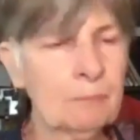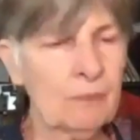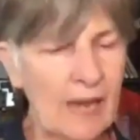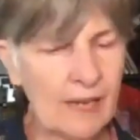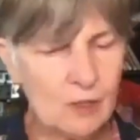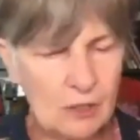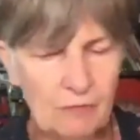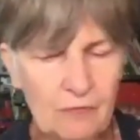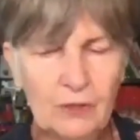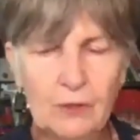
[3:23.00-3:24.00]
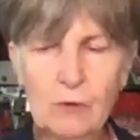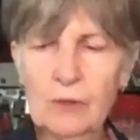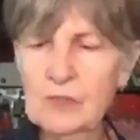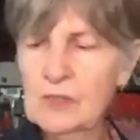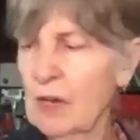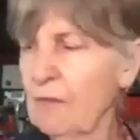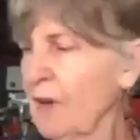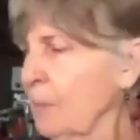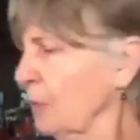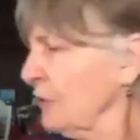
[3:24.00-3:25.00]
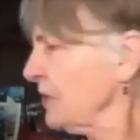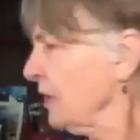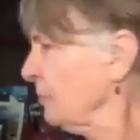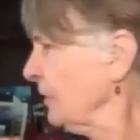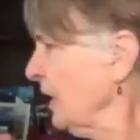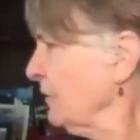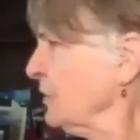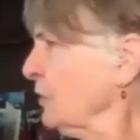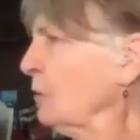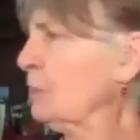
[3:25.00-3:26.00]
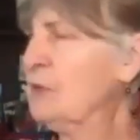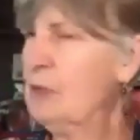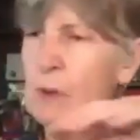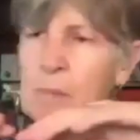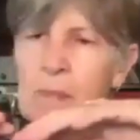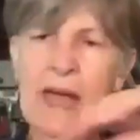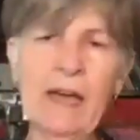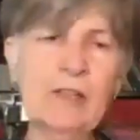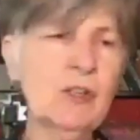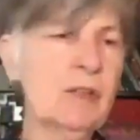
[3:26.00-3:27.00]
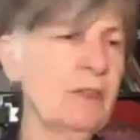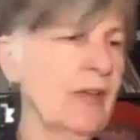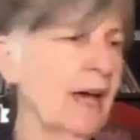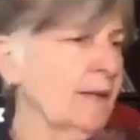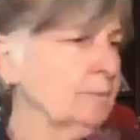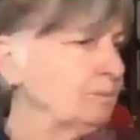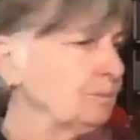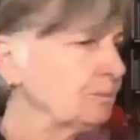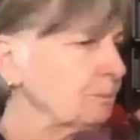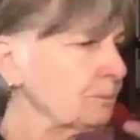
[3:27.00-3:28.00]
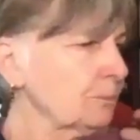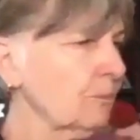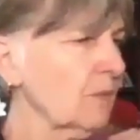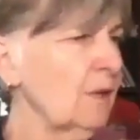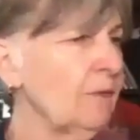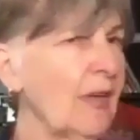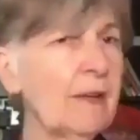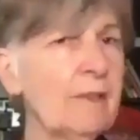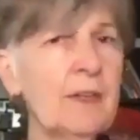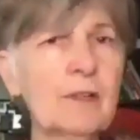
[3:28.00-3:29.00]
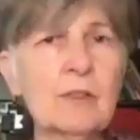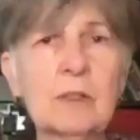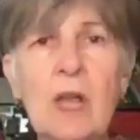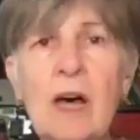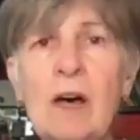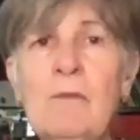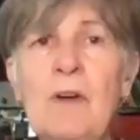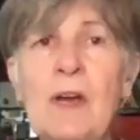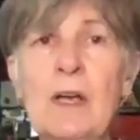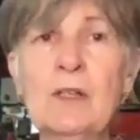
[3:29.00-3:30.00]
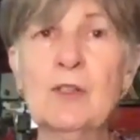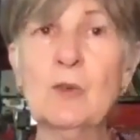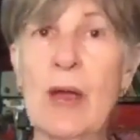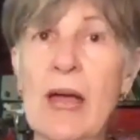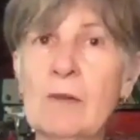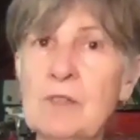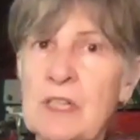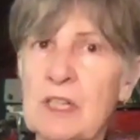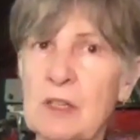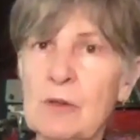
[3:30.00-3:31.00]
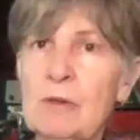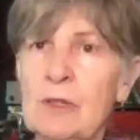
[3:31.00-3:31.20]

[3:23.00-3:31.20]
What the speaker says: actually fill yourself up with some love scoops. So imagine that there's love surrounding you,